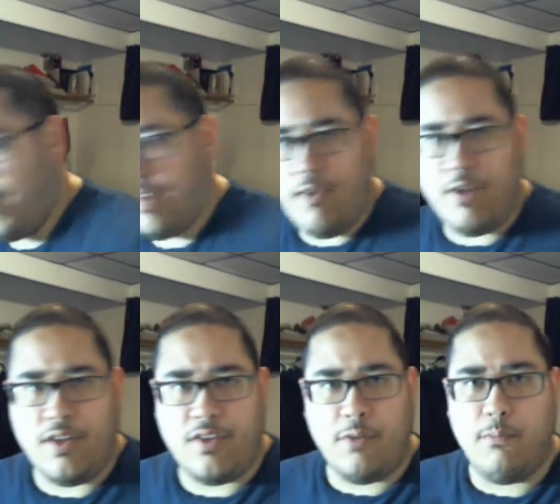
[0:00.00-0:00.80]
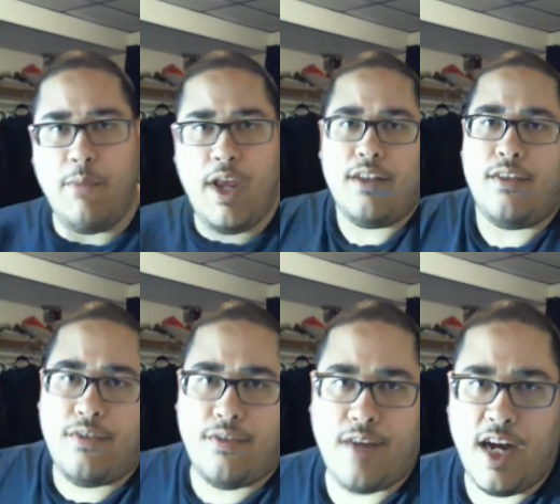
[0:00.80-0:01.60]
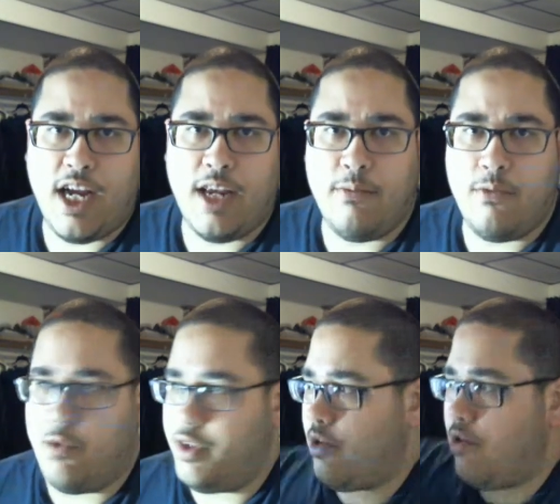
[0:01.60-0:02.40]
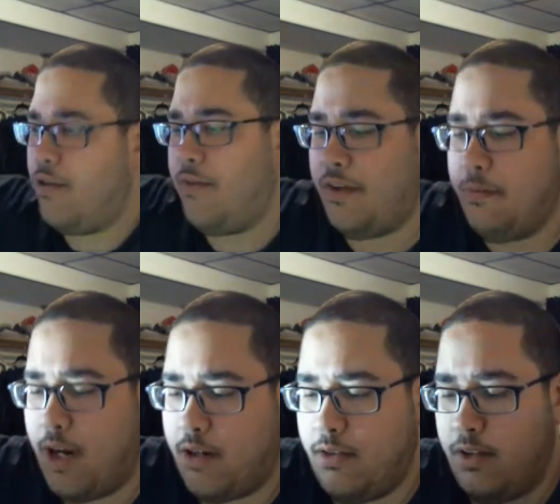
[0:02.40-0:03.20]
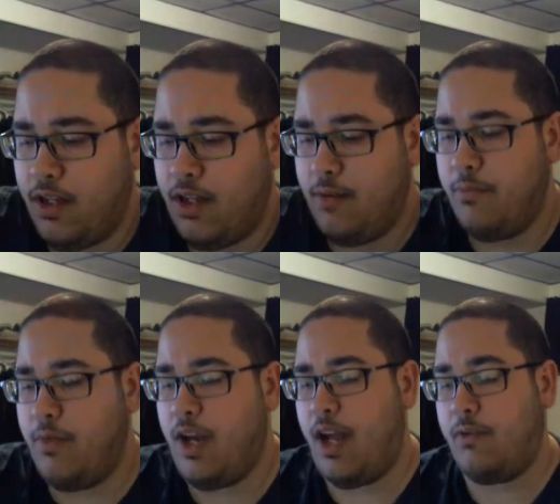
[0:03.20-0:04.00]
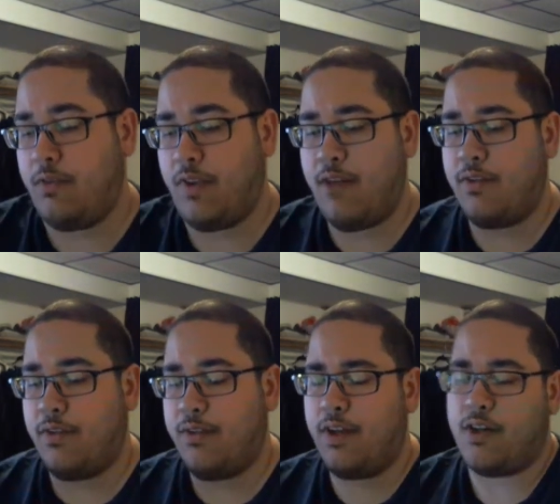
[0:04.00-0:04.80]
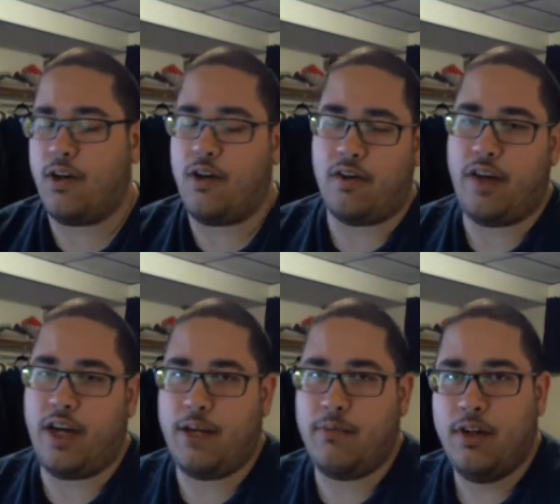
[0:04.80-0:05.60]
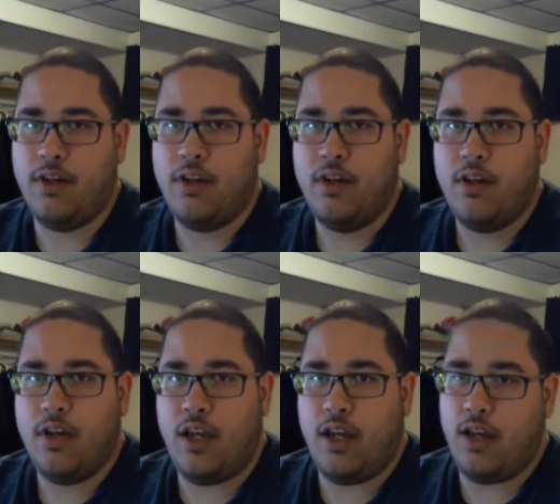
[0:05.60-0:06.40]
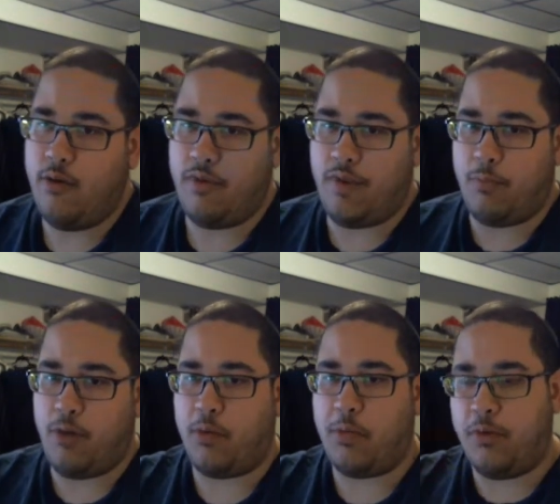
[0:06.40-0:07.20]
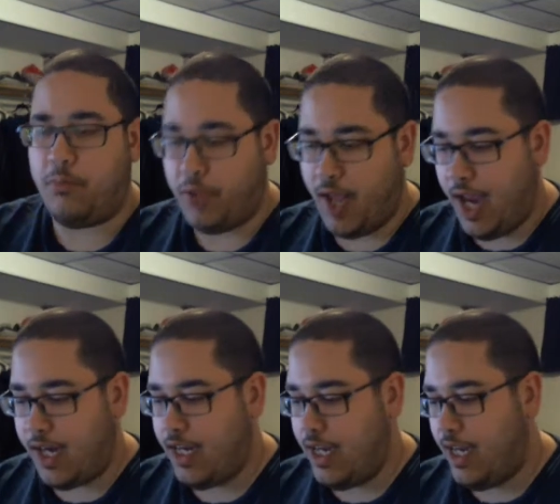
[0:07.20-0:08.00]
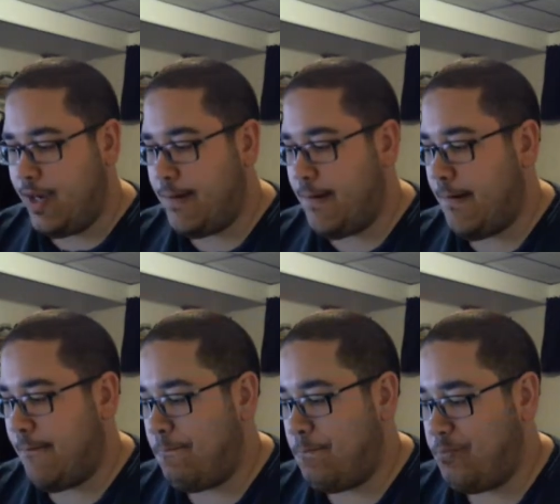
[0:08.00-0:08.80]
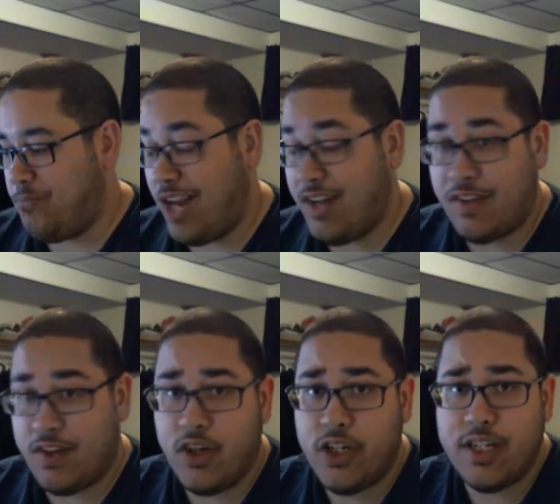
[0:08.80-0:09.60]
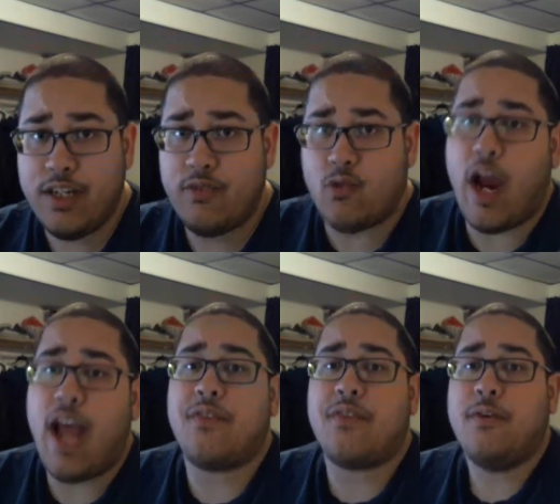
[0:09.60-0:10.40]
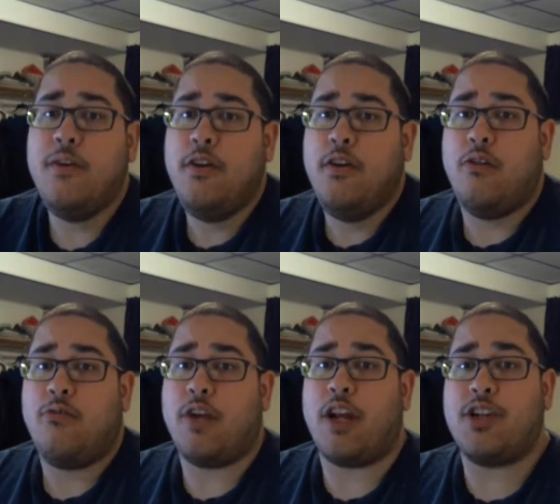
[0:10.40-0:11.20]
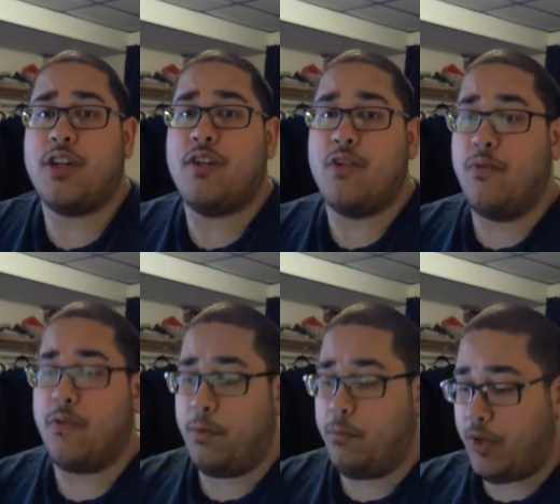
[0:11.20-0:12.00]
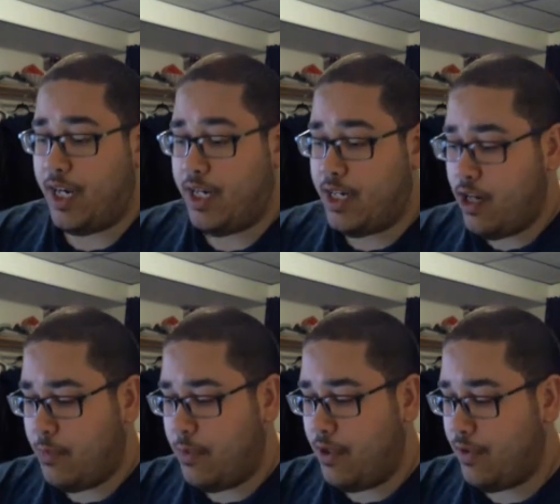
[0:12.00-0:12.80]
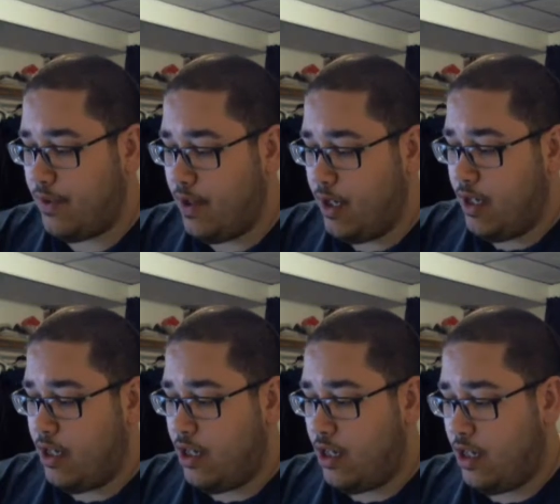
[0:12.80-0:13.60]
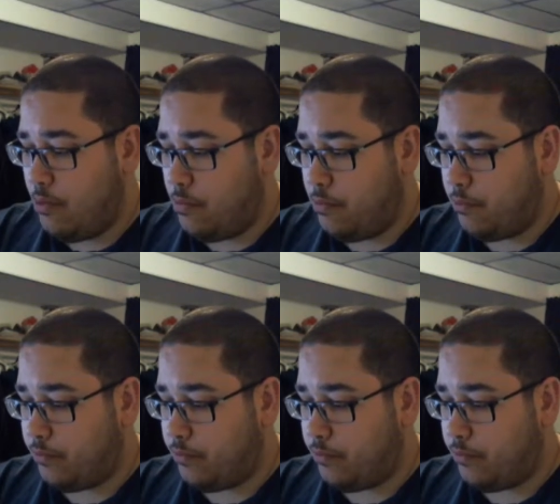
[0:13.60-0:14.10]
was having a tremendous time with the Carnifex model. Um, I was having such a hard time. And, you know, it was the purple and black, and um, I just couldn't grasp what I should do for the black carapace. Um,